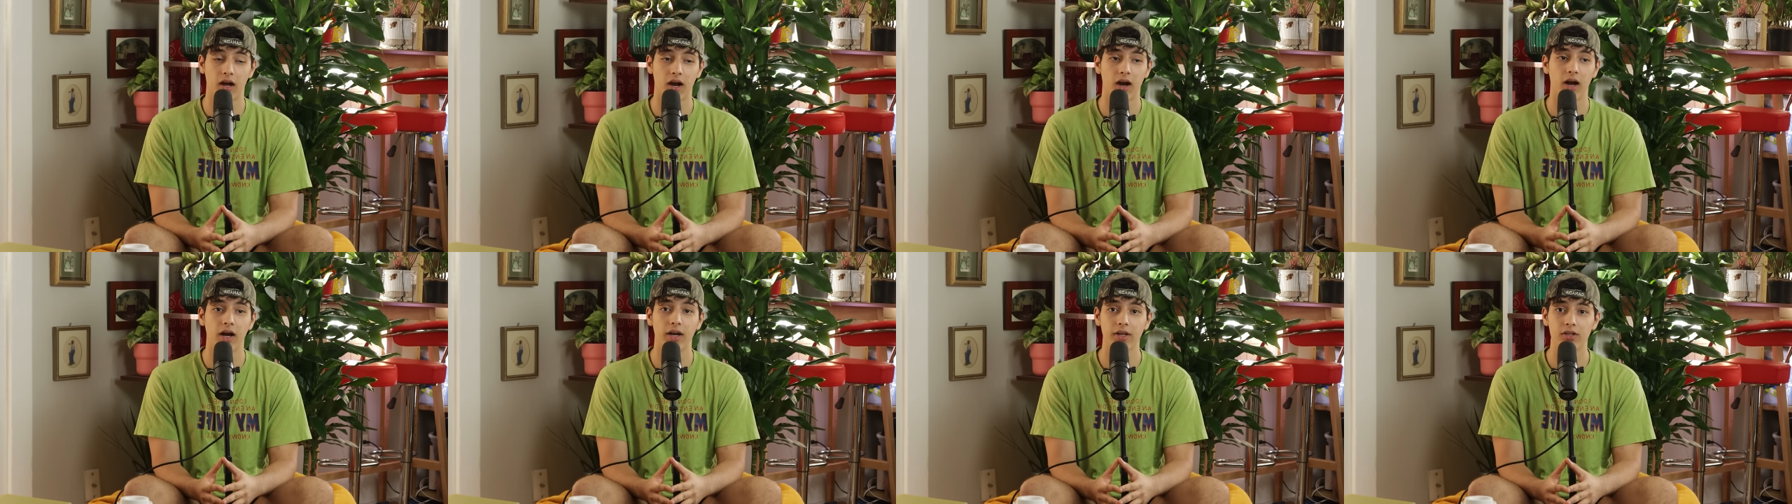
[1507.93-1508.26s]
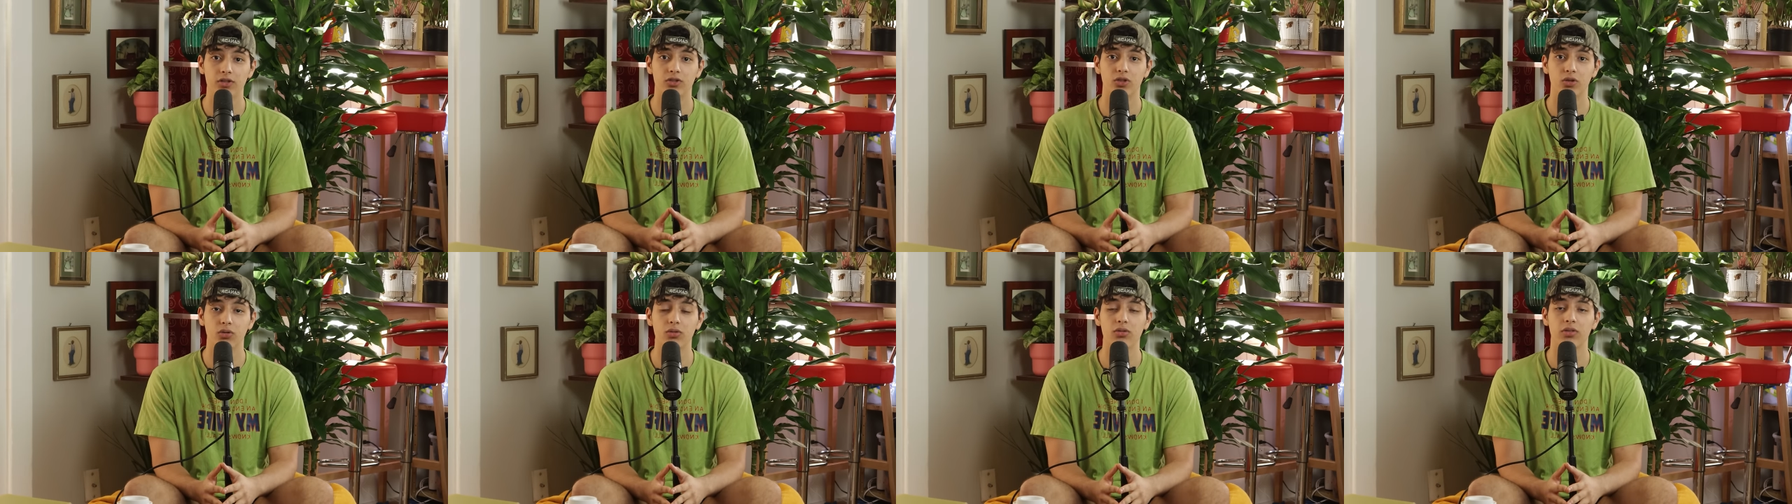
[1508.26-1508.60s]
I
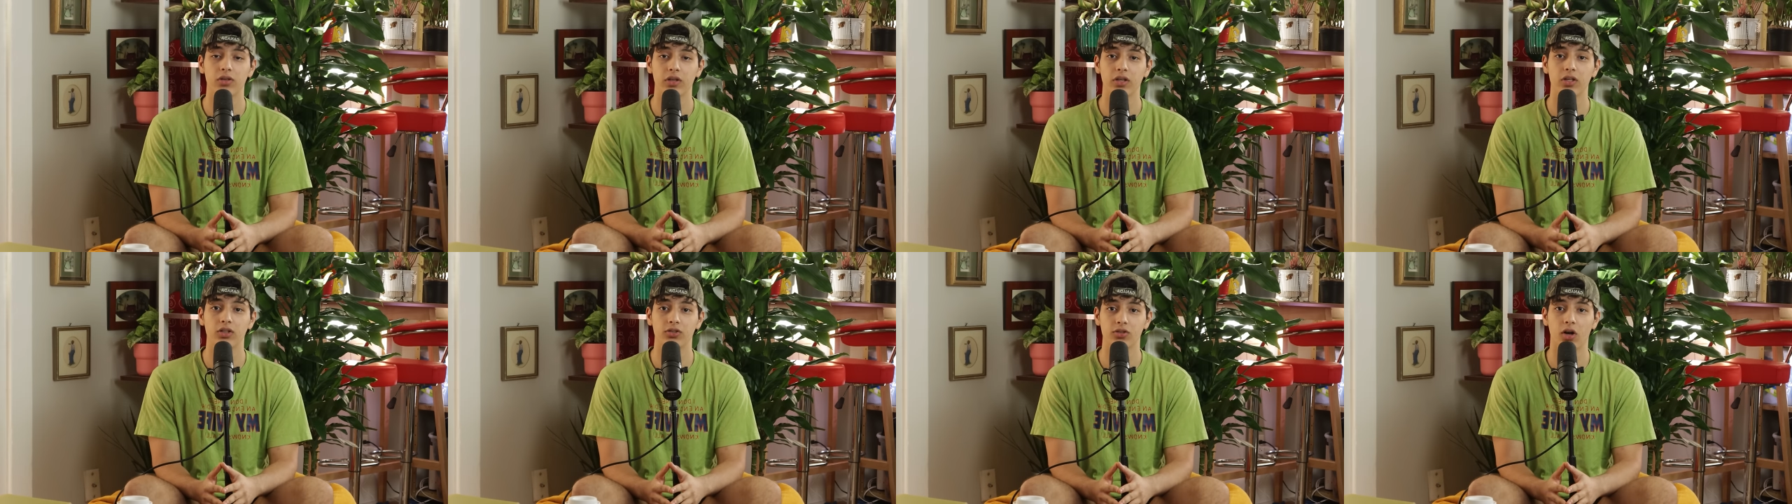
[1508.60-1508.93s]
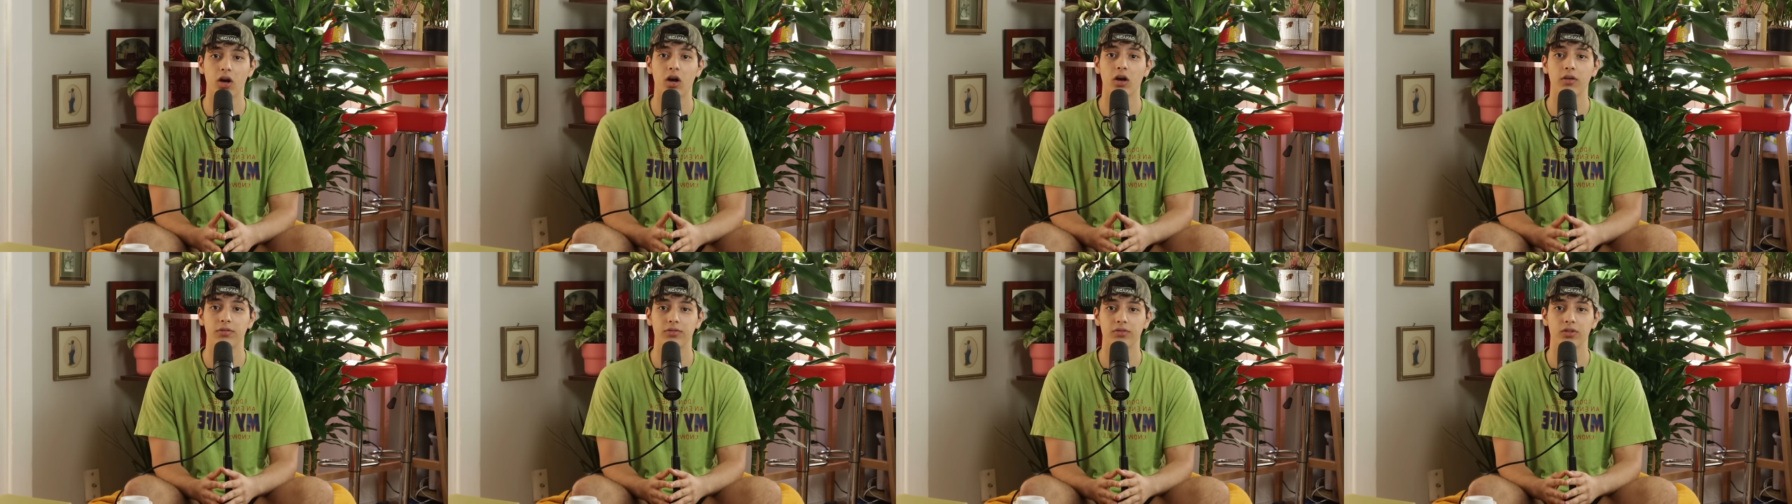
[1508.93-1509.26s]
do things
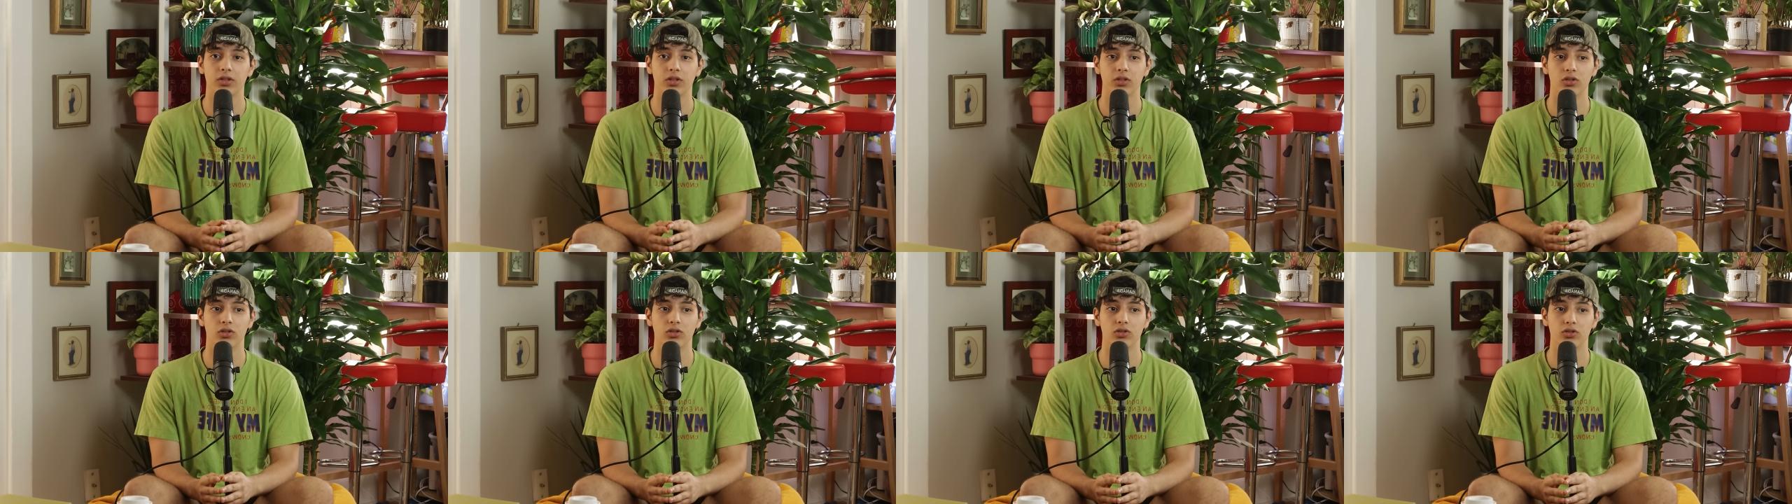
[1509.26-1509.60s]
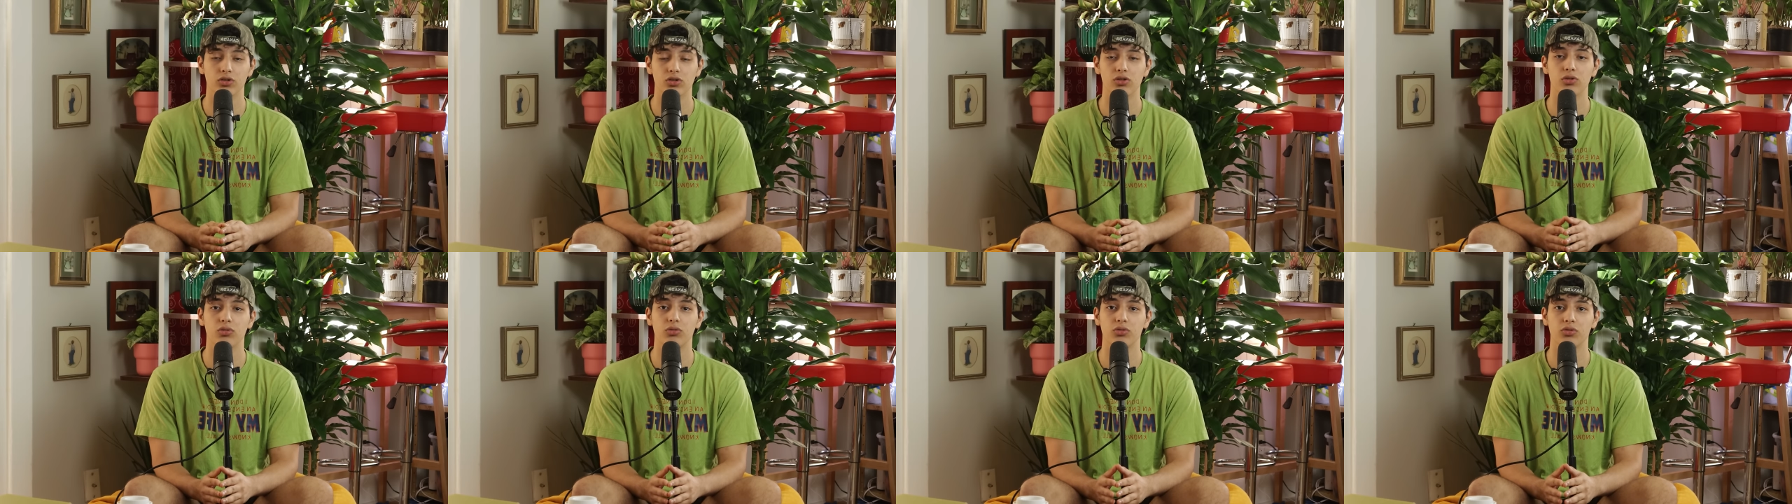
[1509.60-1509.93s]
often
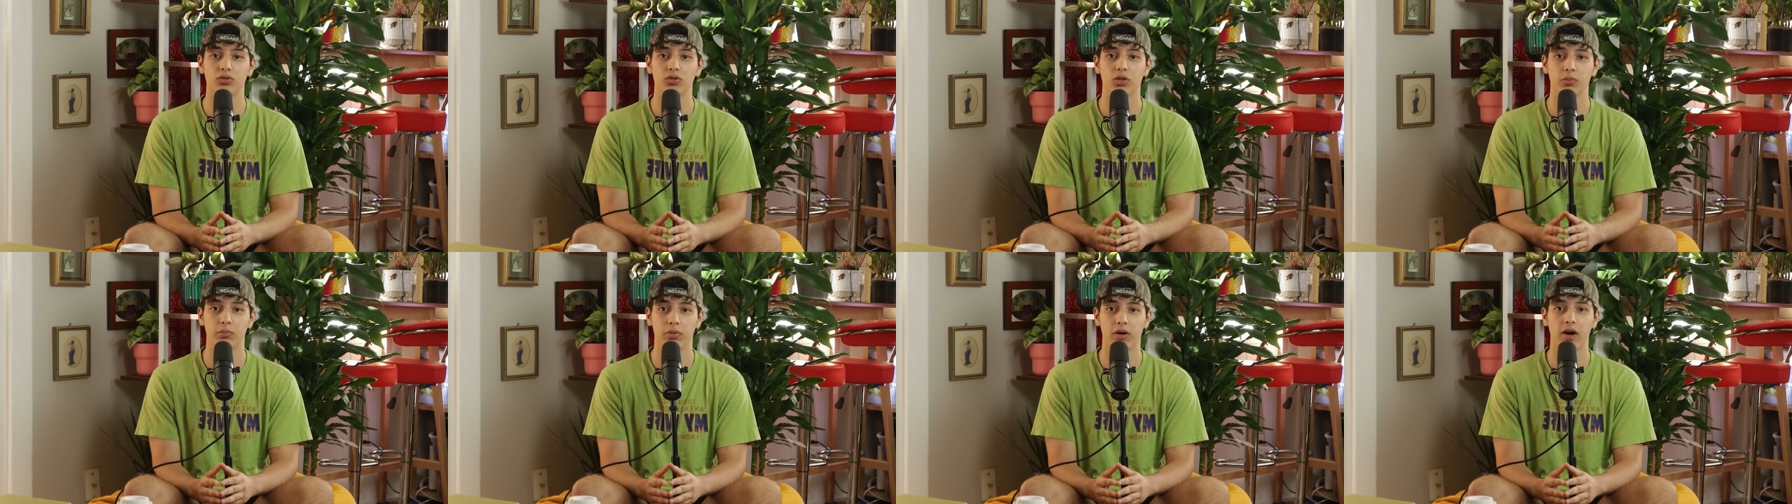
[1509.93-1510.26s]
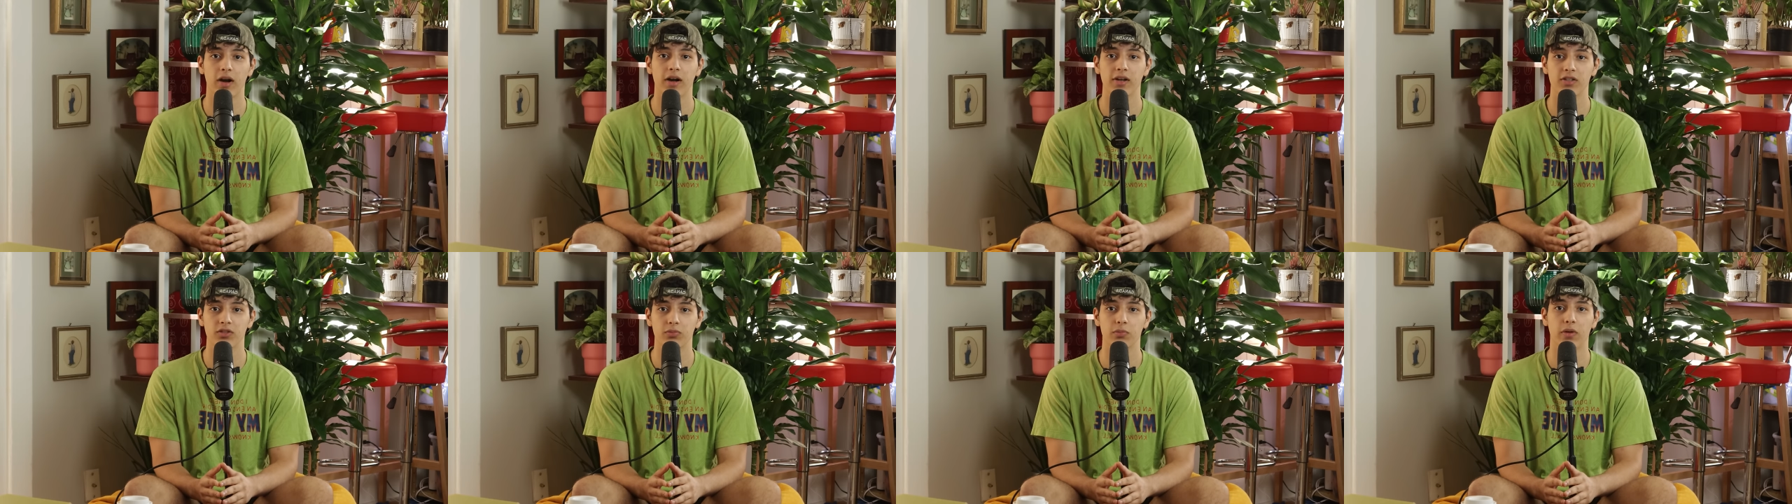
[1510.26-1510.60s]
to
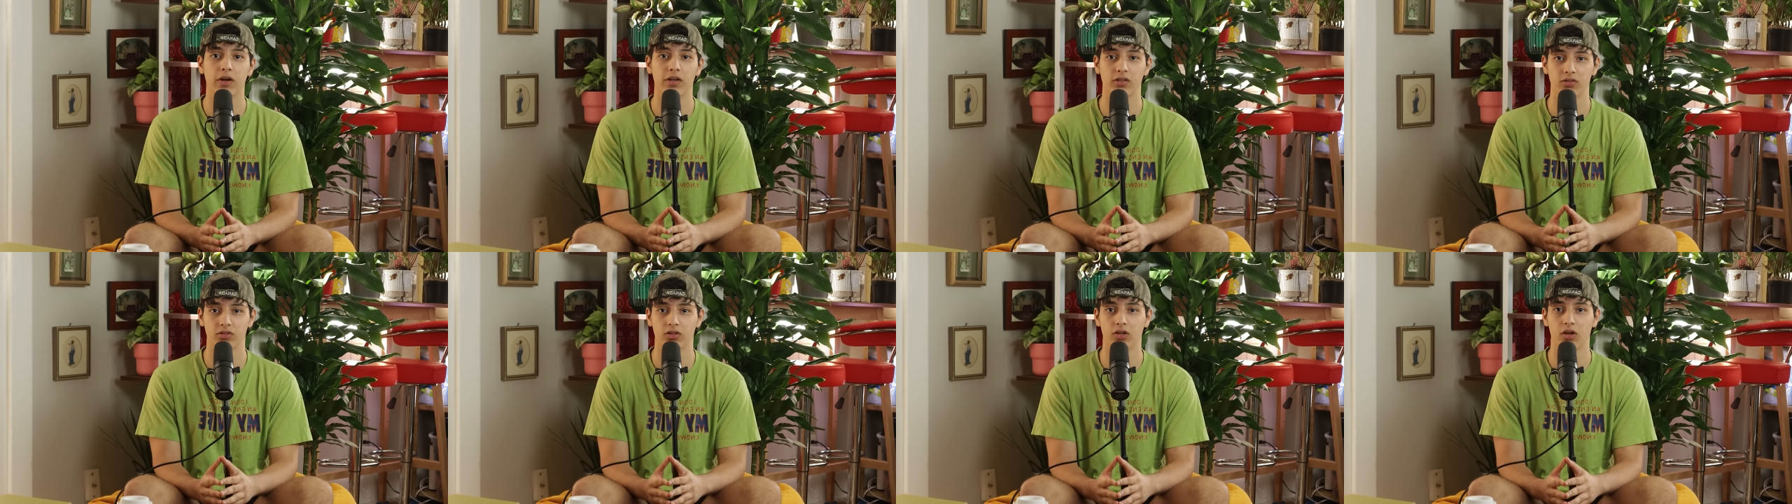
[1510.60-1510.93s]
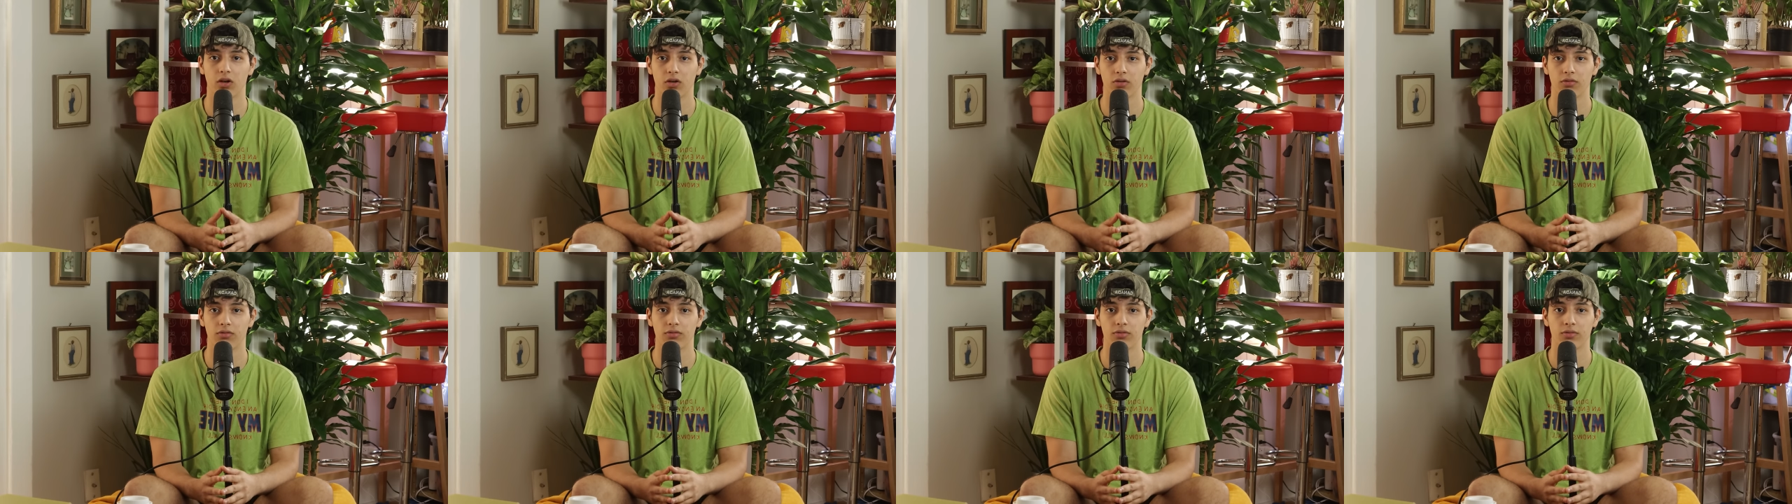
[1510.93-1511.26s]
surprise
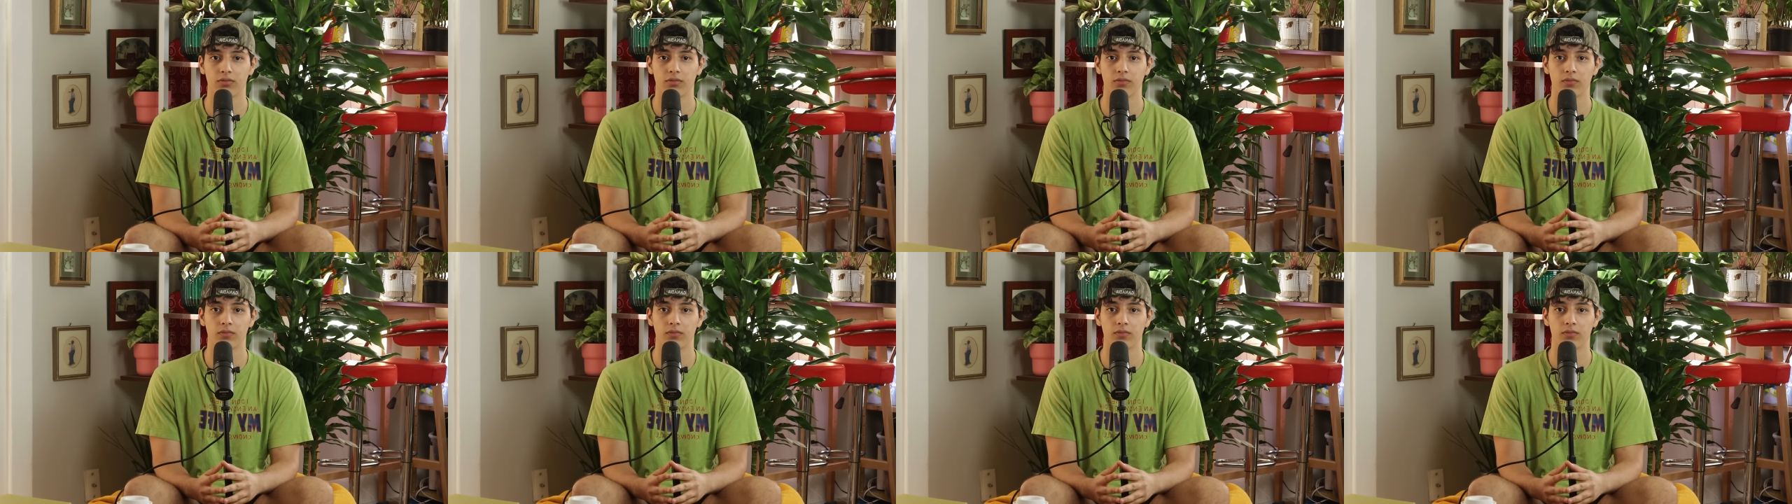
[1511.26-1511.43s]
myself.